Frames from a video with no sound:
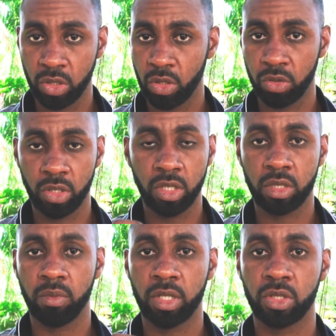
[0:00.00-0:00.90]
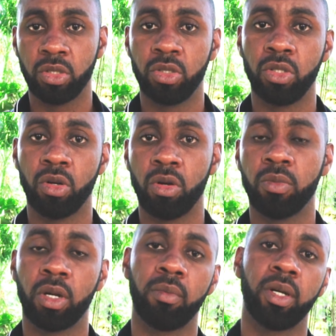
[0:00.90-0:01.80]
You need to make sure you do your
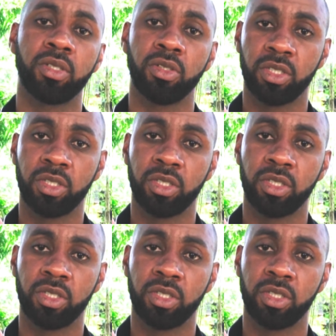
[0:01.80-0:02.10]
homework about your